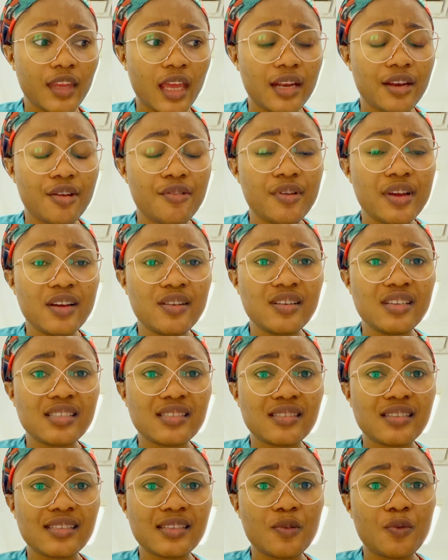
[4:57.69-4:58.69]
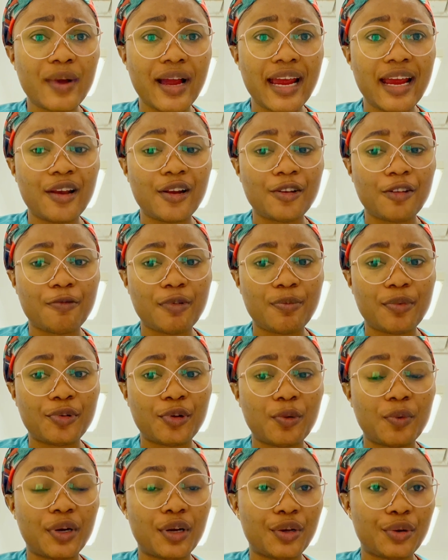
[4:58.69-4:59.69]
The reason why a lot of people
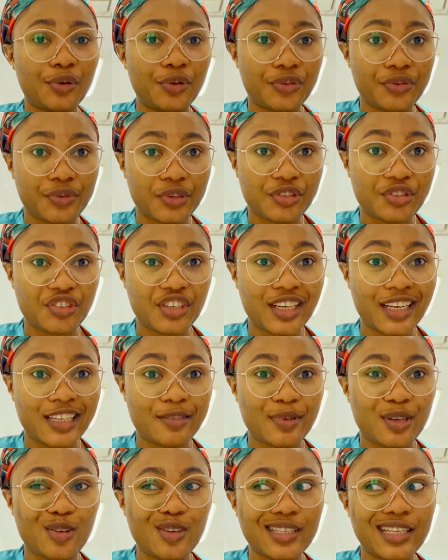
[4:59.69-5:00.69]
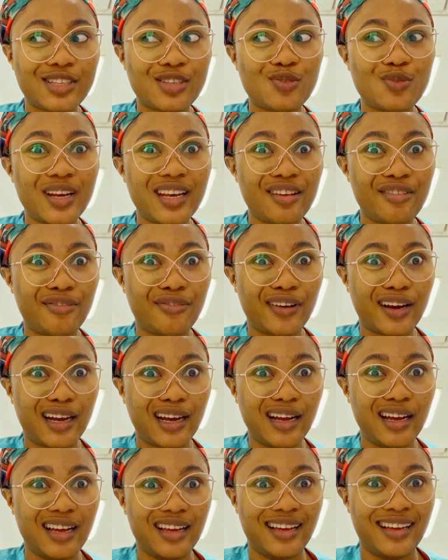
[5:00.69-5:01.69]
don't want to go to Australia is because it's really
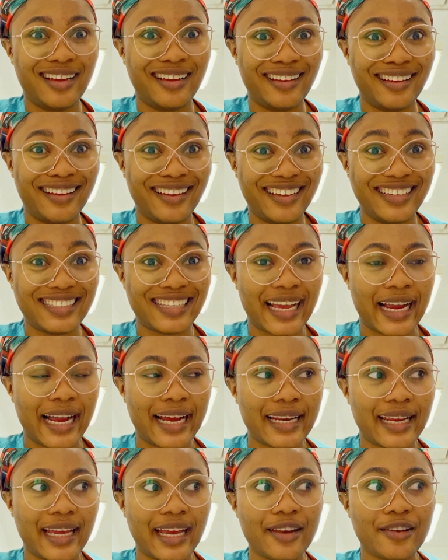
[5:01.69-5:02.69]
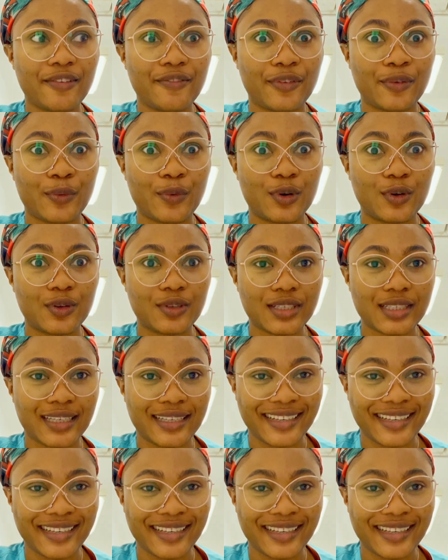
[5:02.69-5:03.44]
far. It's like at the end of the world.